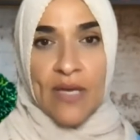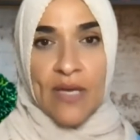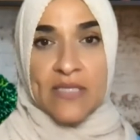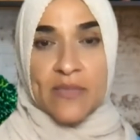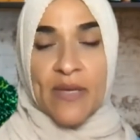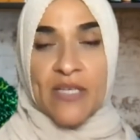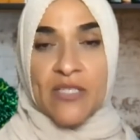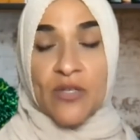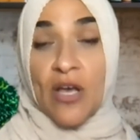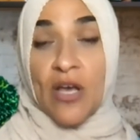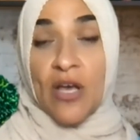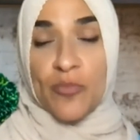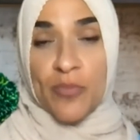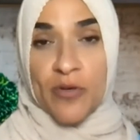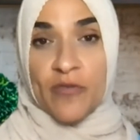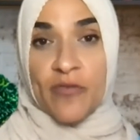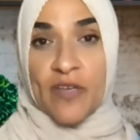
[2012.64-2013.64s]
mental health
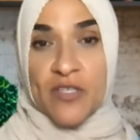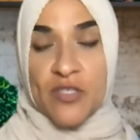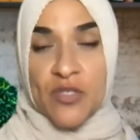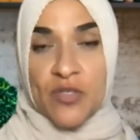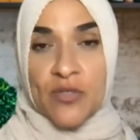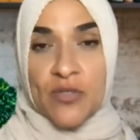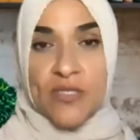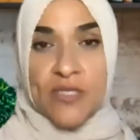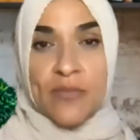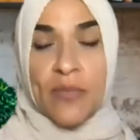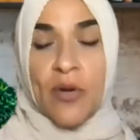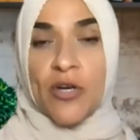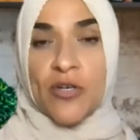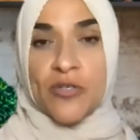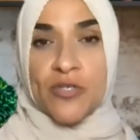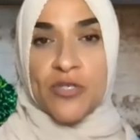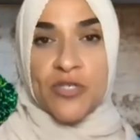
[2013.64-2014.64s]
professionals in
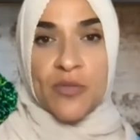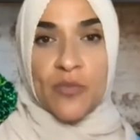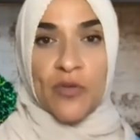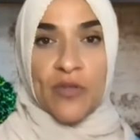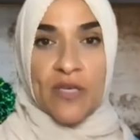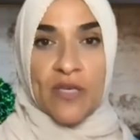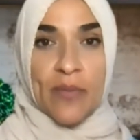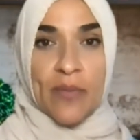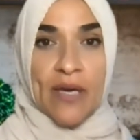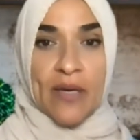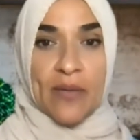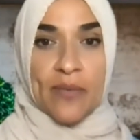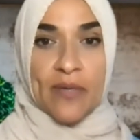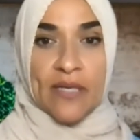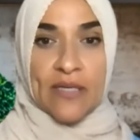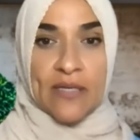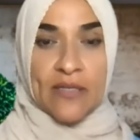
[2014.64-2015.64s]
partnership with the imam.
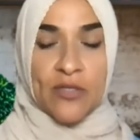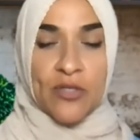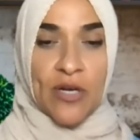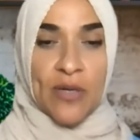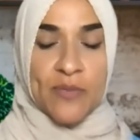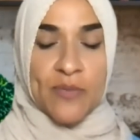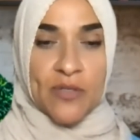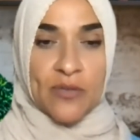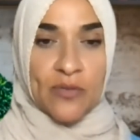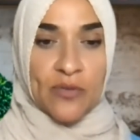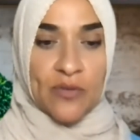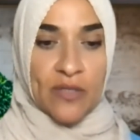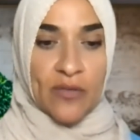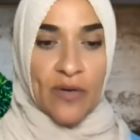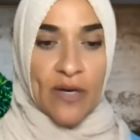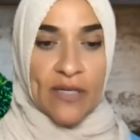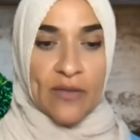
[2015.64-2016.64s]
And you're absolutely
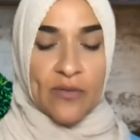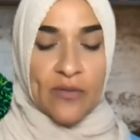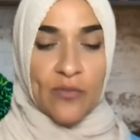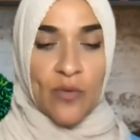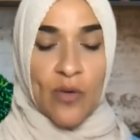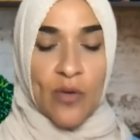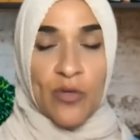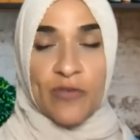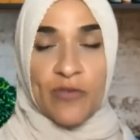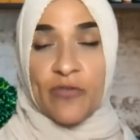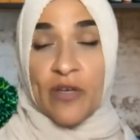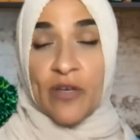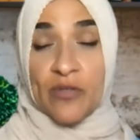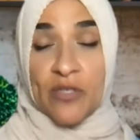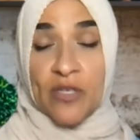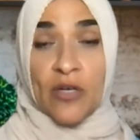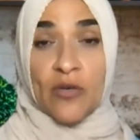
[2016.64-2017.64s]
right. What we found
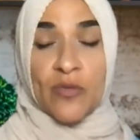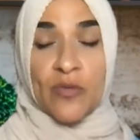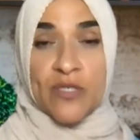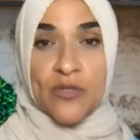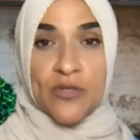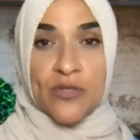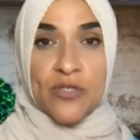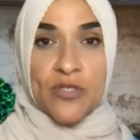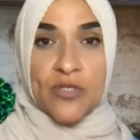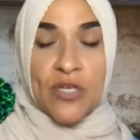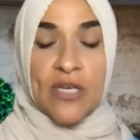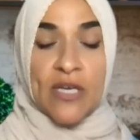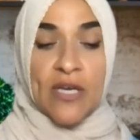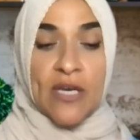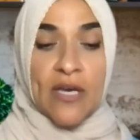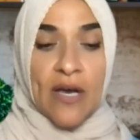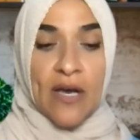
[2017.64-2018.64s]
in our research
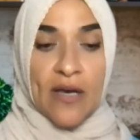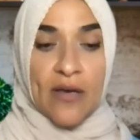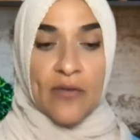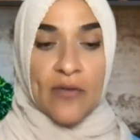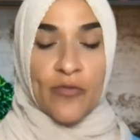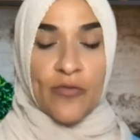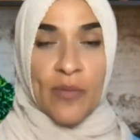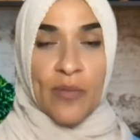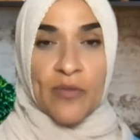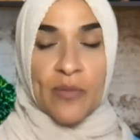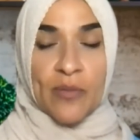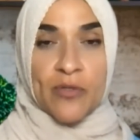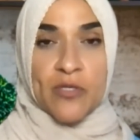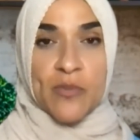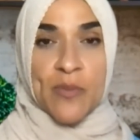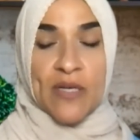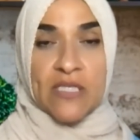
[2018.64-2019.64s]
from the
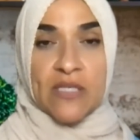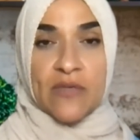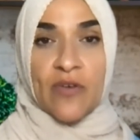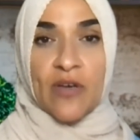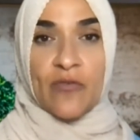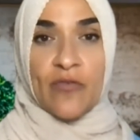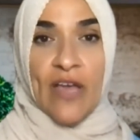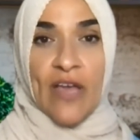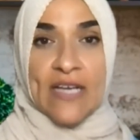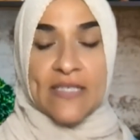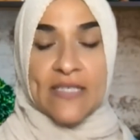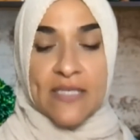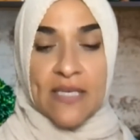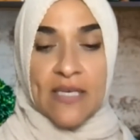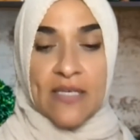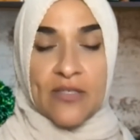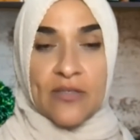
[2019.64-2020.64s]
perspective of
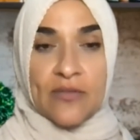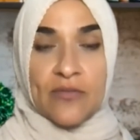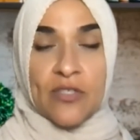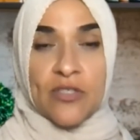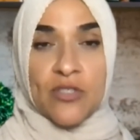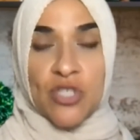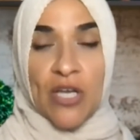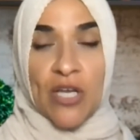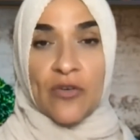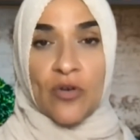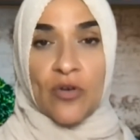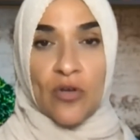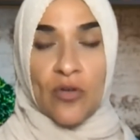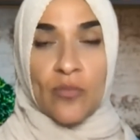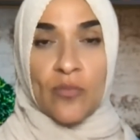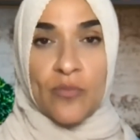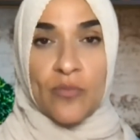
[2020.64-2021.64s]
asking the
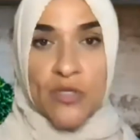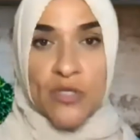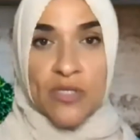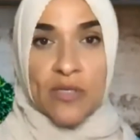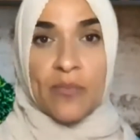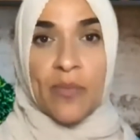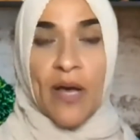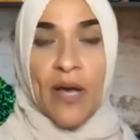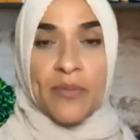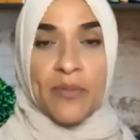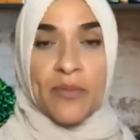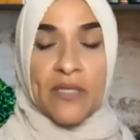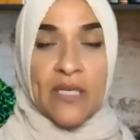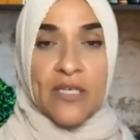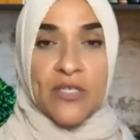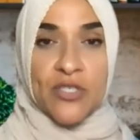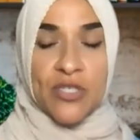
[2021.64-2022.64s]
general Muslim
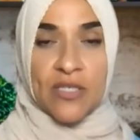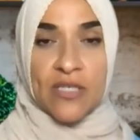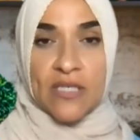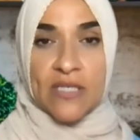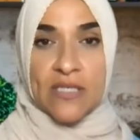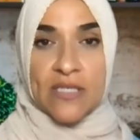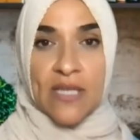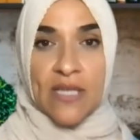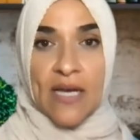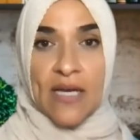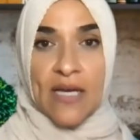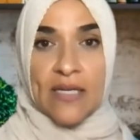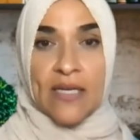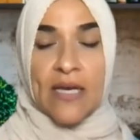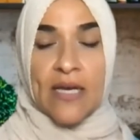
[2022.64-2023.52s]
population is that